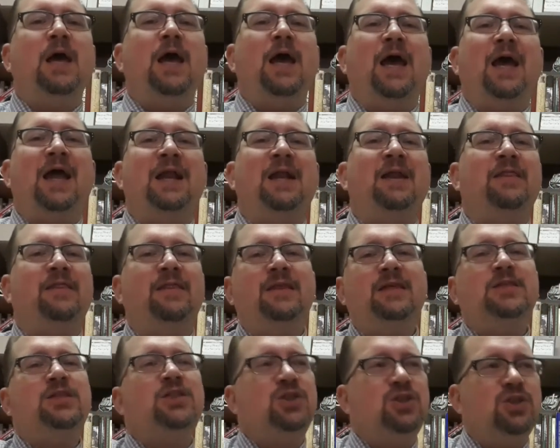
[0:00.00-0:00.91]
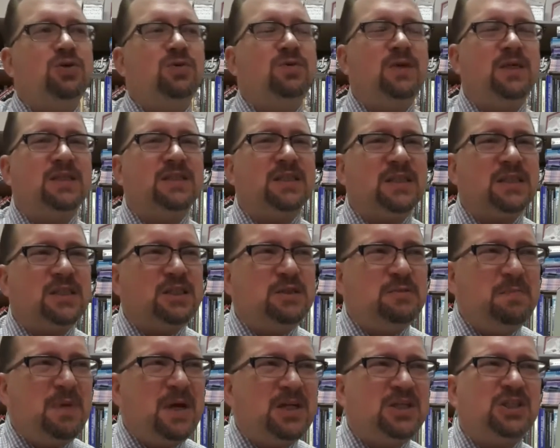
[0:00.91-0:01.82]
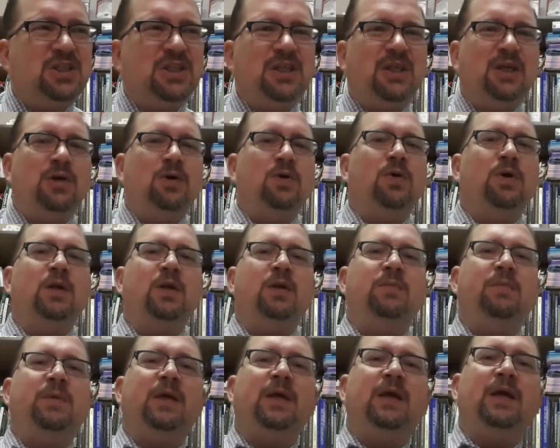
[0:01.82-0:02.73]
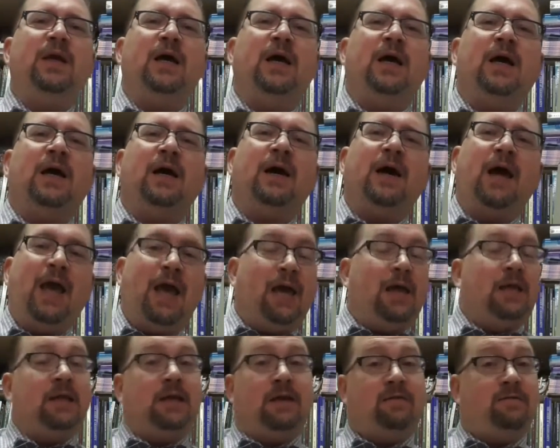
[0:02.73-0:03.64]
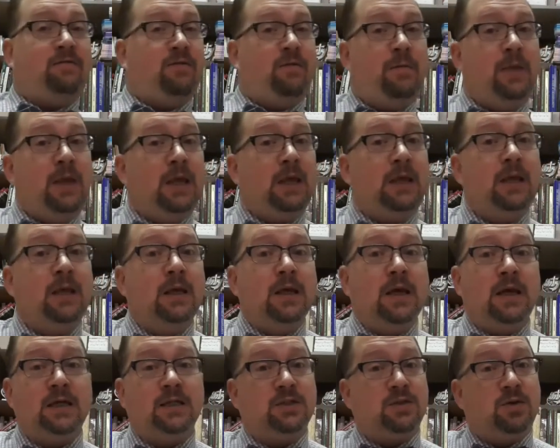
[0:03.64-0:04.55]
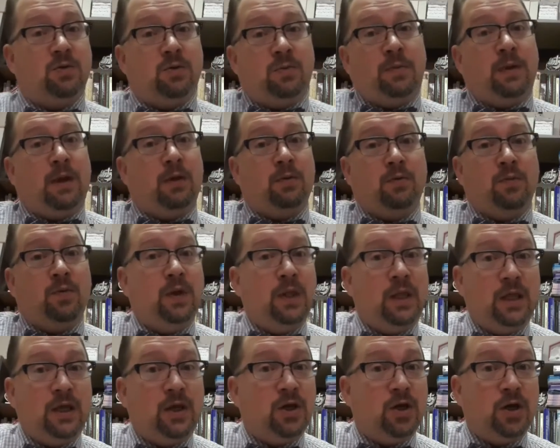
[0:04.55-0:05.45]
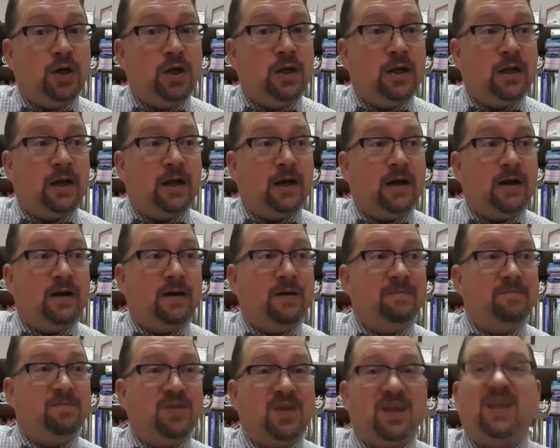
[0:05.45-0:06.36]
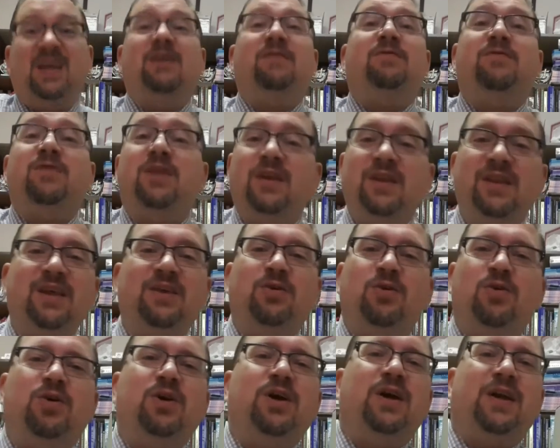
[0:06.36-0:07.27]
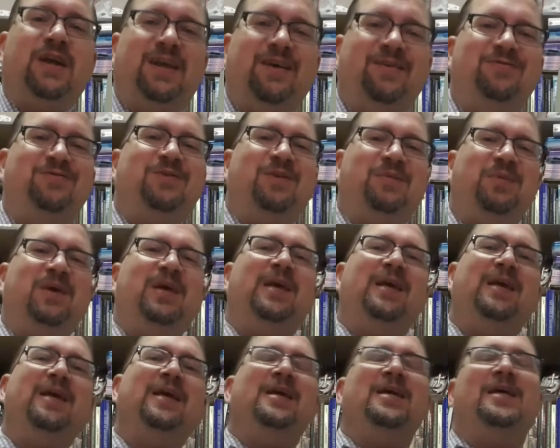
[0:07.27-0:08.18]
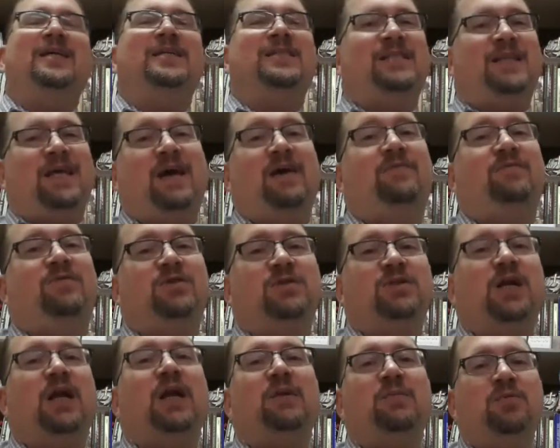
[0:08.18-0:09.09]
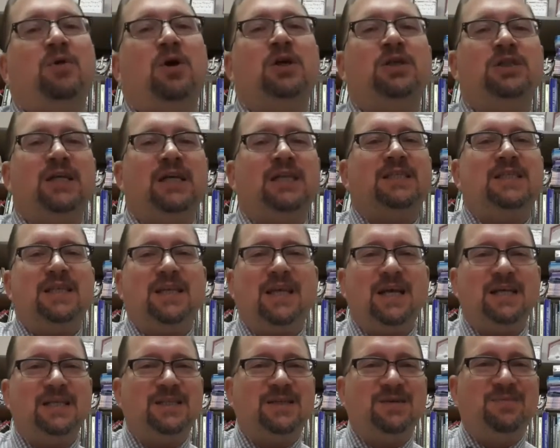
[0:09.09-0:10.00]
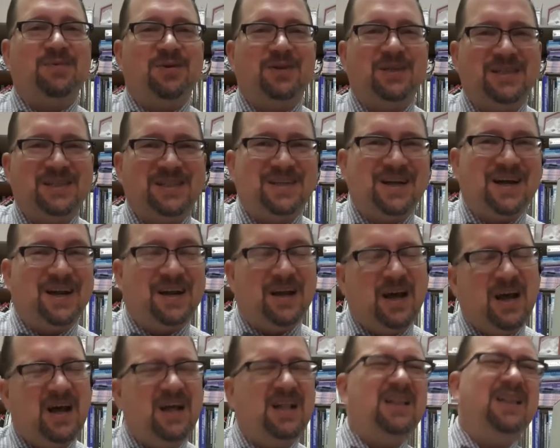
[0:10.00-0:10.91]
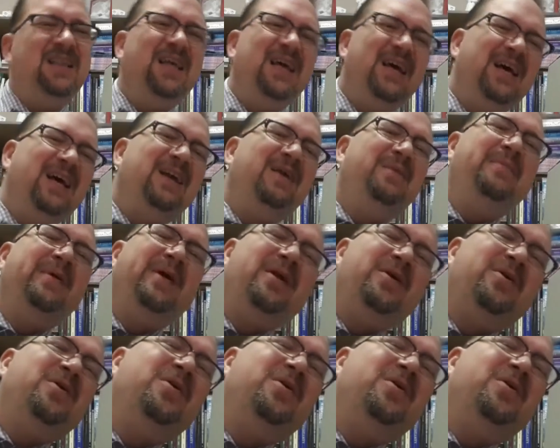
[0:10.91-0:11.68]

And this June is especially going to be hectic for me, and so it would be a really good gift that you could give to me is to have your study projects and testimonies done a little bit